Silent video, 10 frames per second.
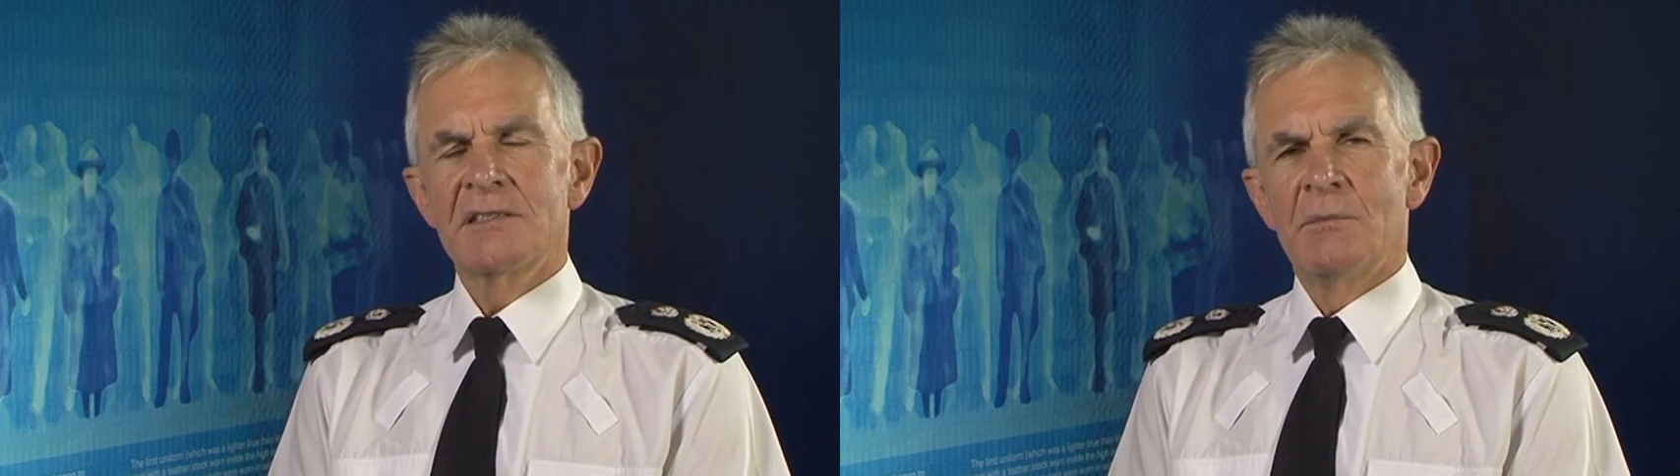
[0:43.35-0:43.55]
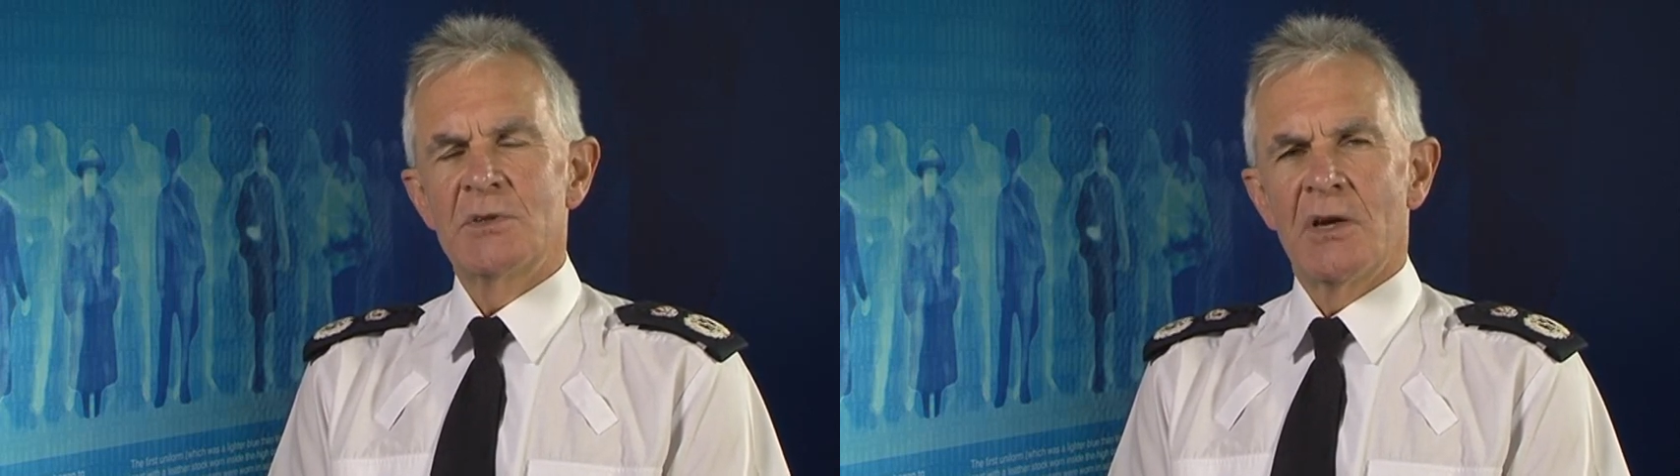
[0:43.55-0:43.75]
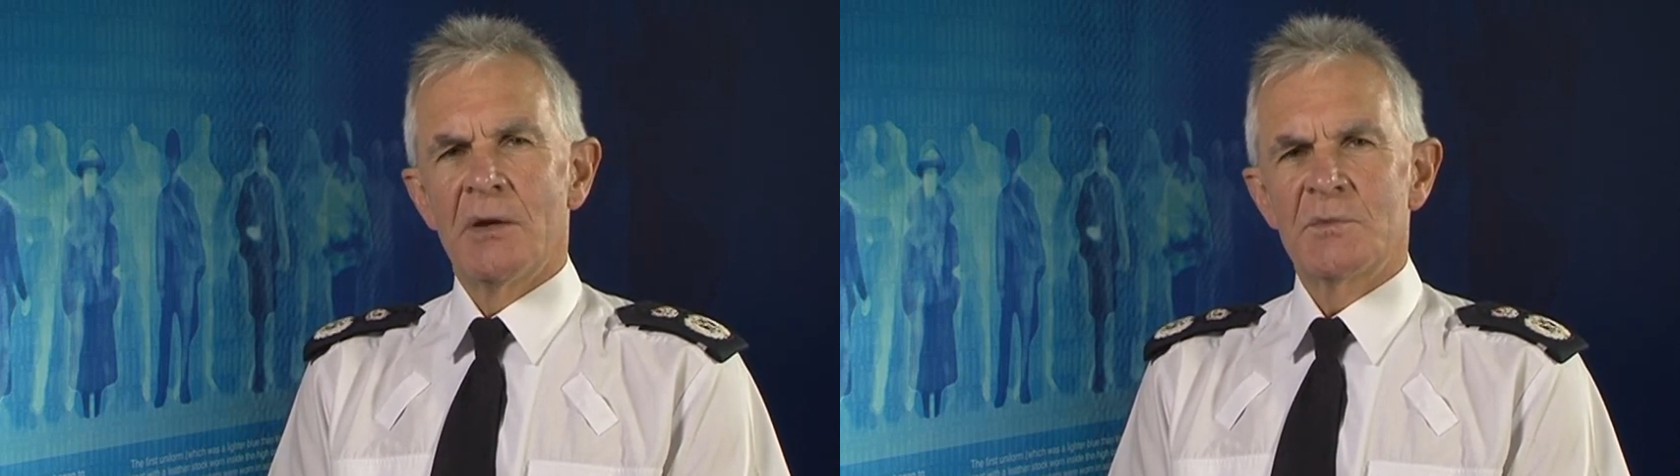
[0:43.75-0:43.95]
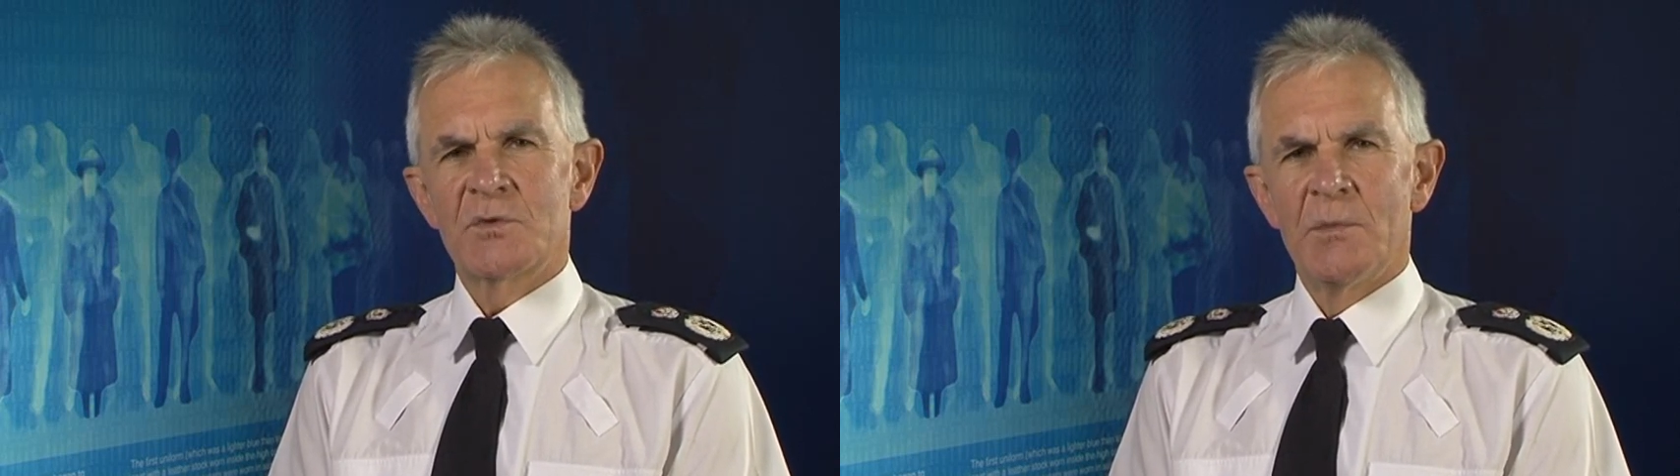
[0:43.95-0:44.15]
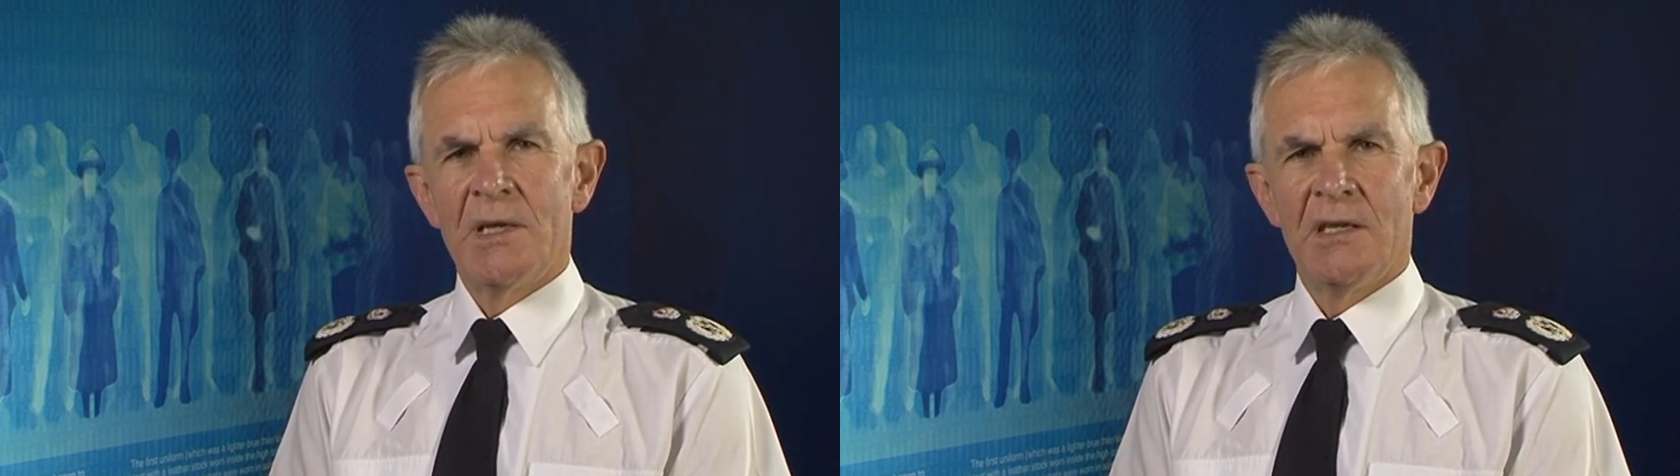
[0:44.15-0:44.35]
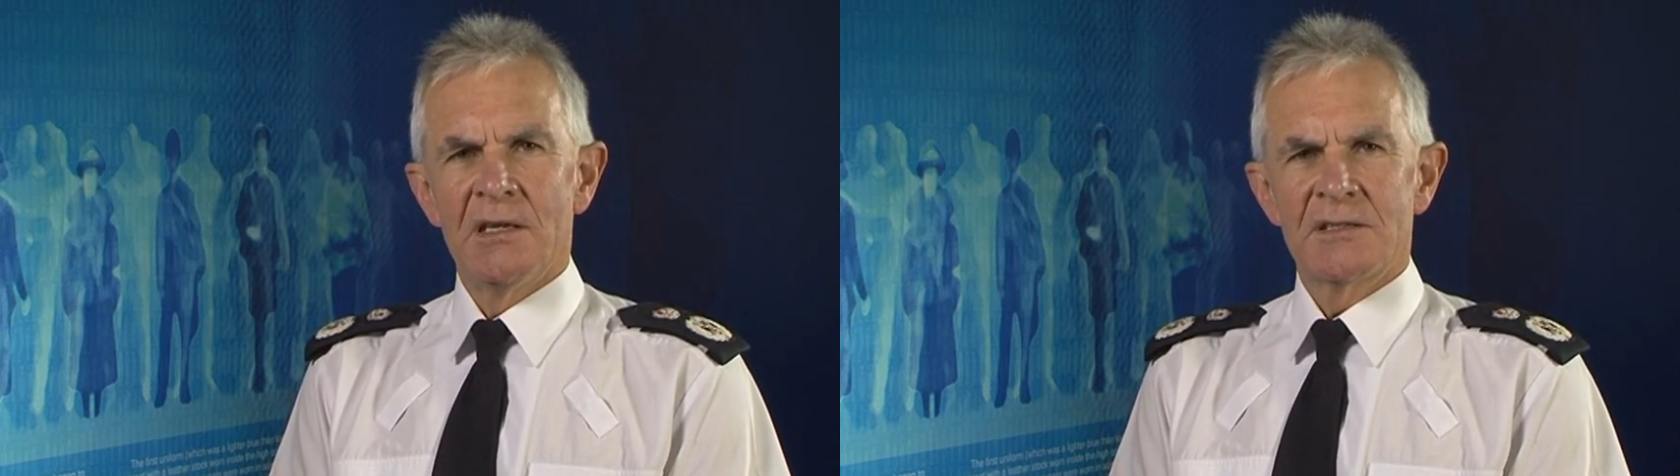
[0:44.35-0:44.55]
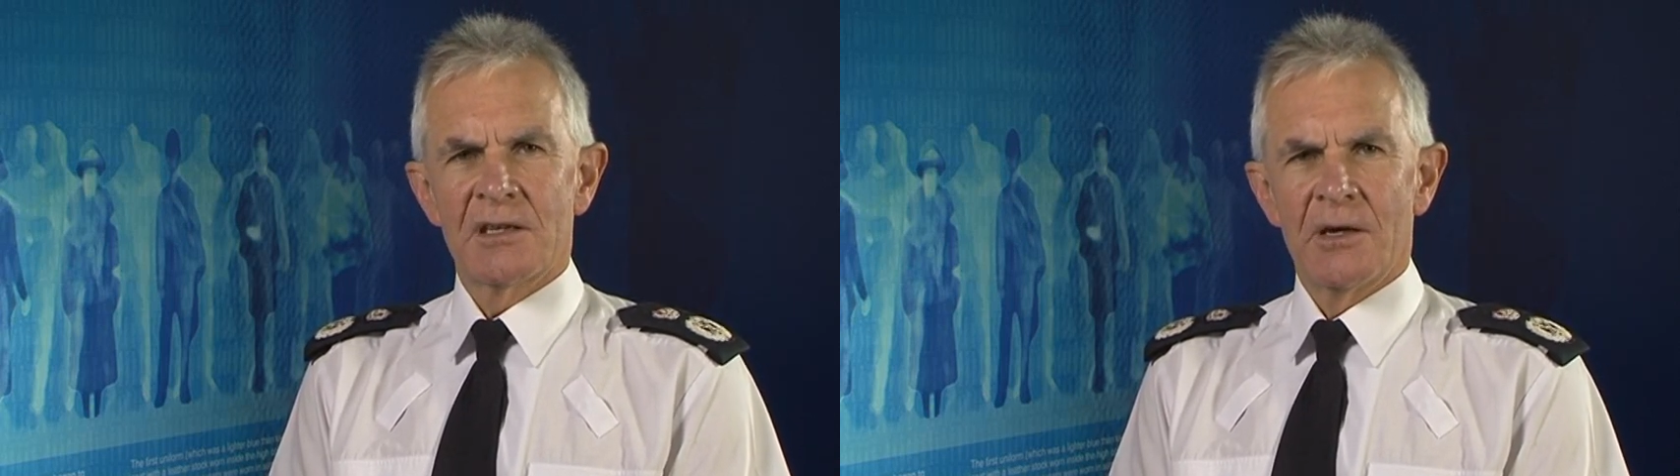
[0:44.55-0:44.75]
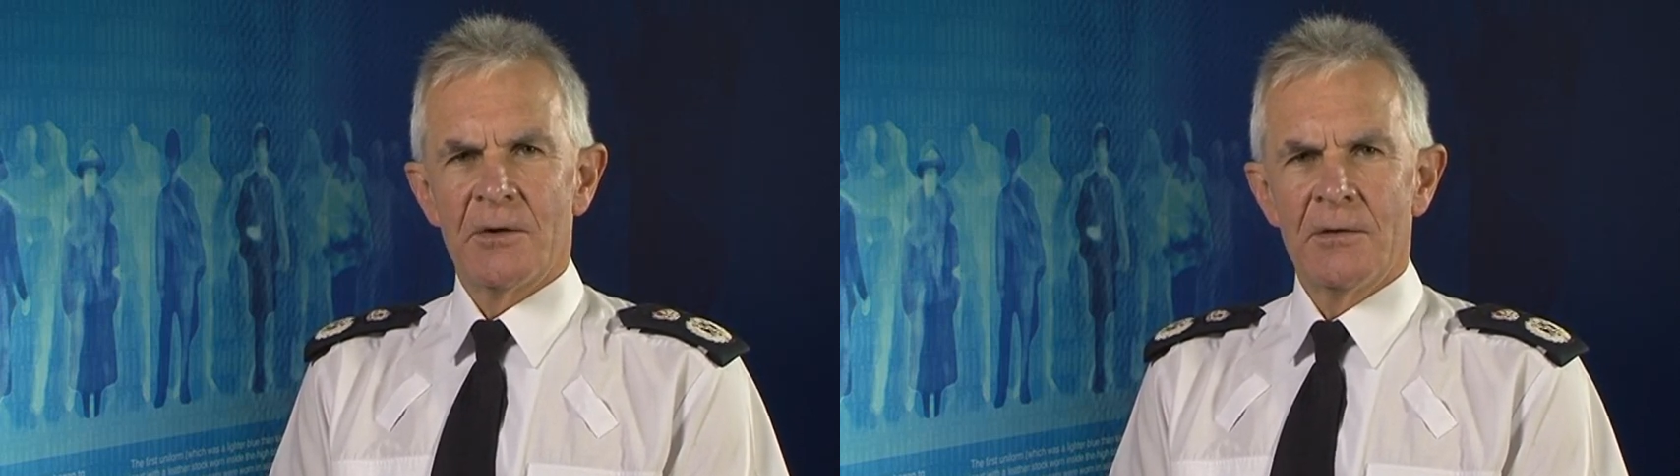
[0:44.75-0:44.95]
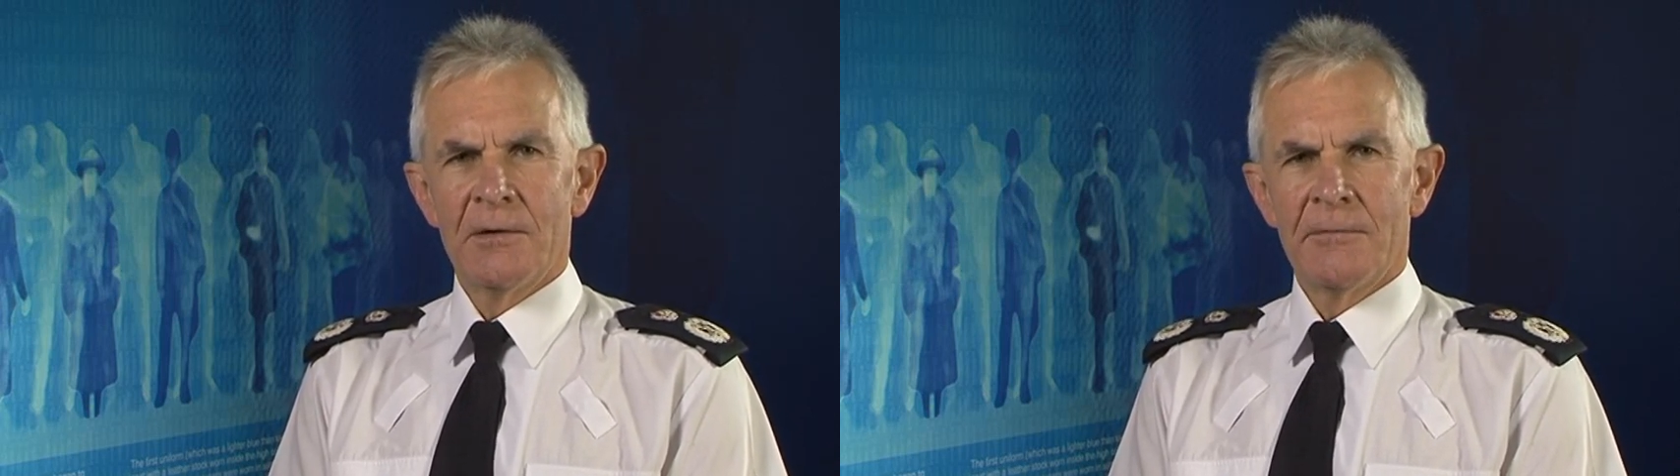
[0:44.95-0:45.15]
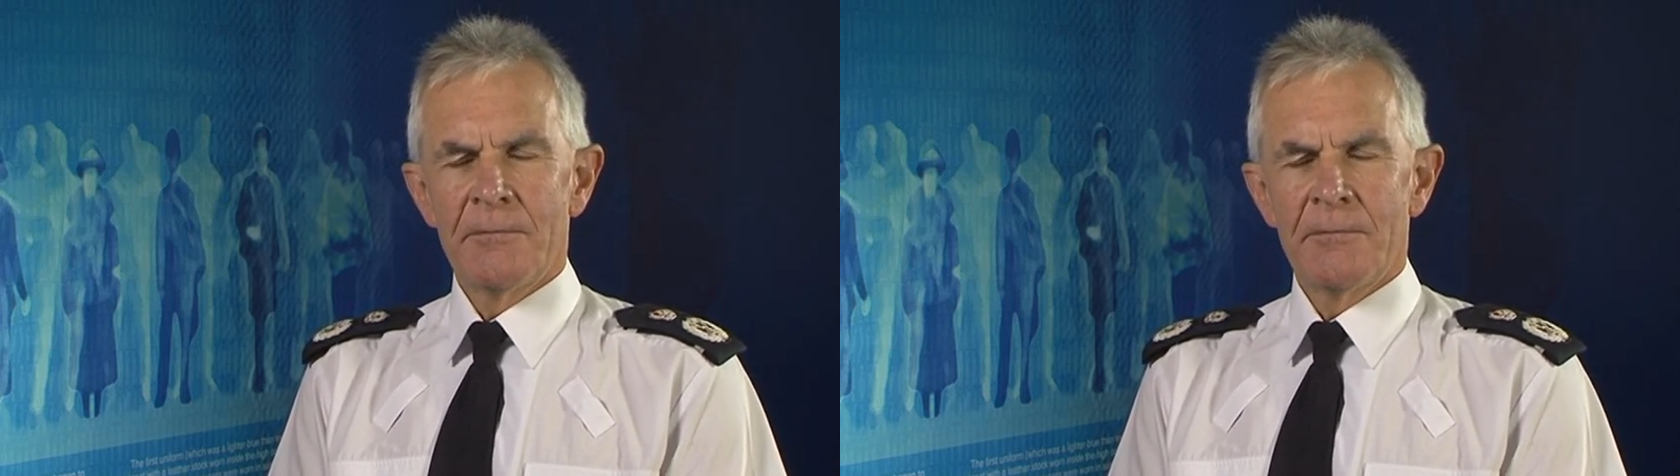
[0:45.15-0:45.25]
sometimes from many years ago,